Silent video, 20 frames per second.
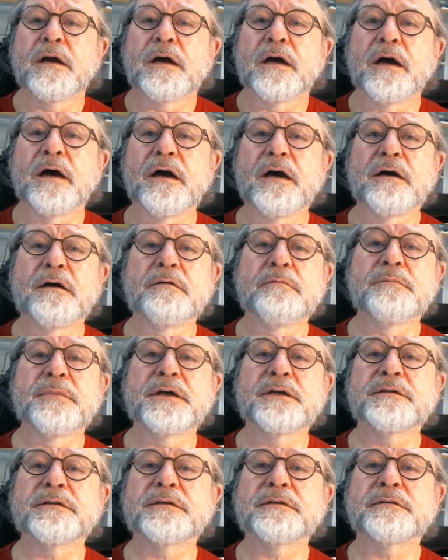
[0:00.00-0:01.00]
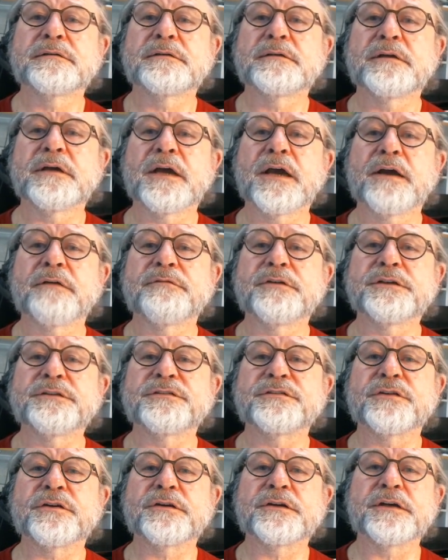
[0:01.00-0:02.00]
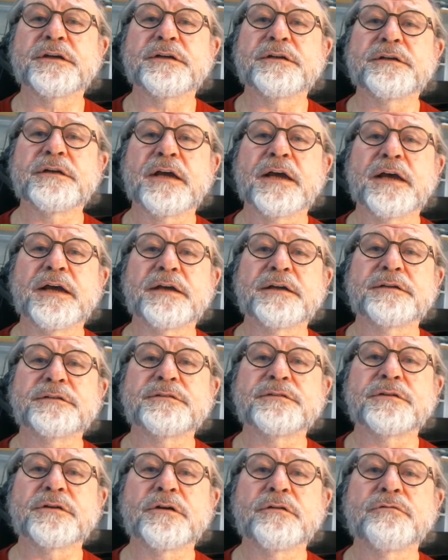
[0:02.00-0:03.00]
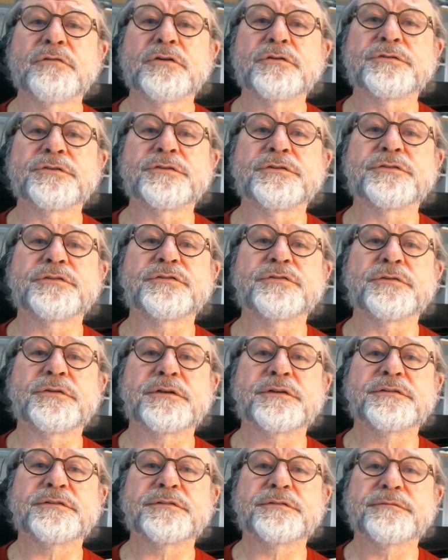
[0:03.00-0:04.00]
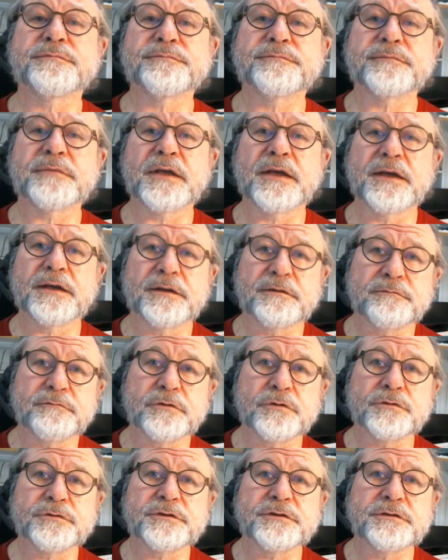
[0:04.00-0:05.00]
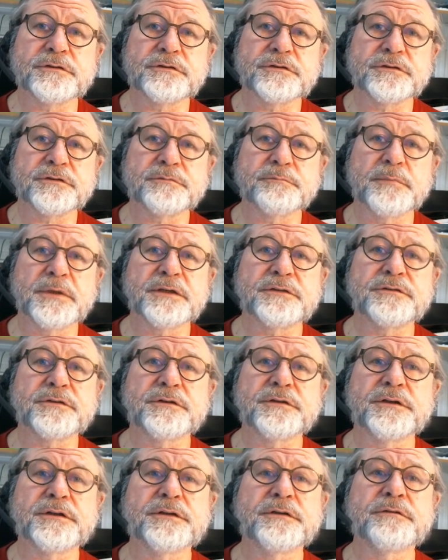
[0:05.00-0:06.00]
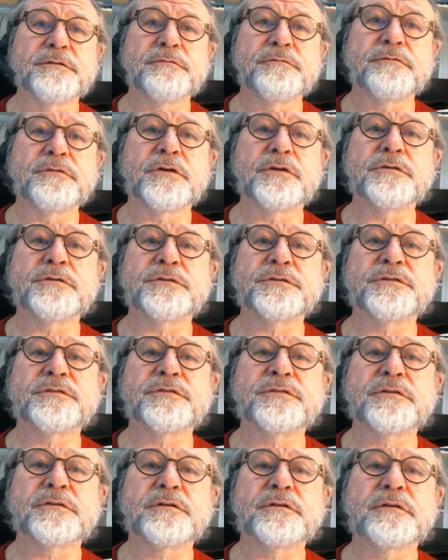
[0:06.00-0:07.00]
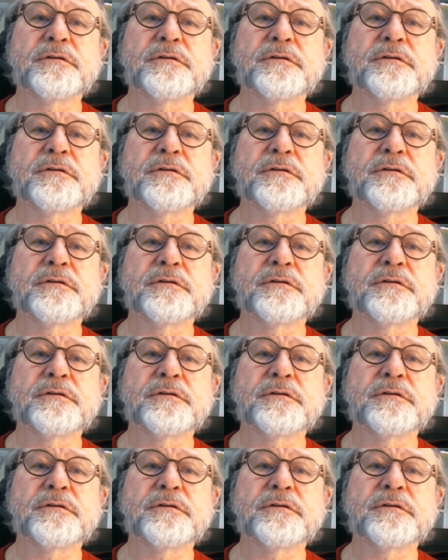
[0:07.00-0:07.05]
Um, every circuit has a voltage source, and voltage is measured in volts.